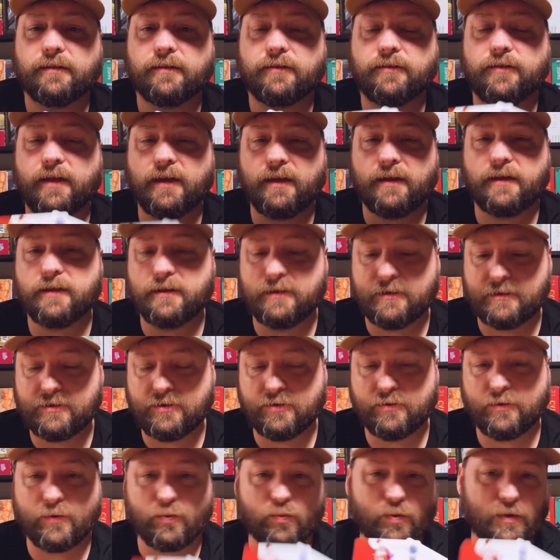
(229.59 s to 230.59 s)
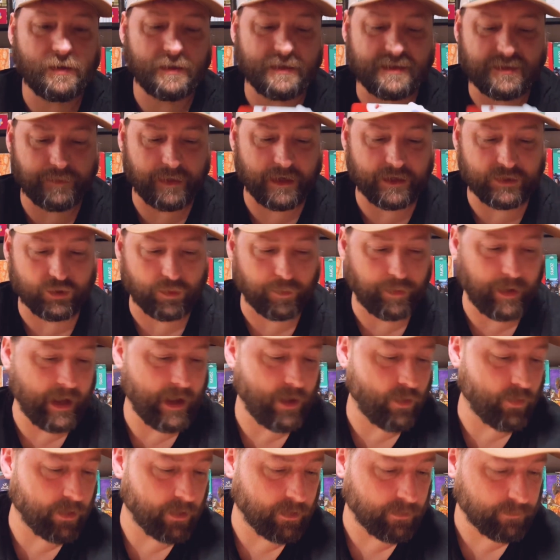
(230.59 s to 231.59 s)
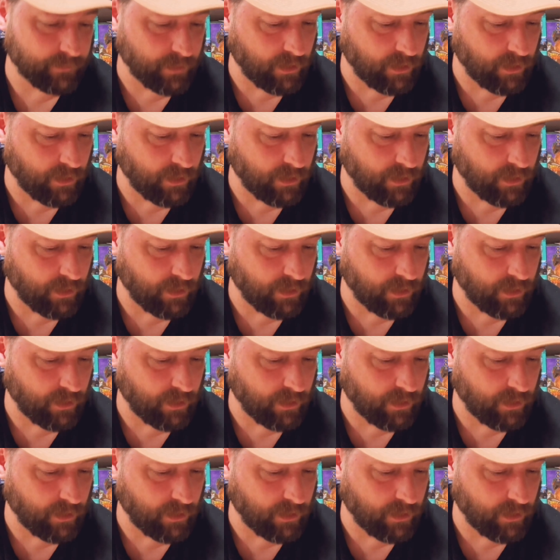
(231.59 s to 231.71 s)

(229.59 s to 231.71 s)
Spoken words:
they can do a really special power.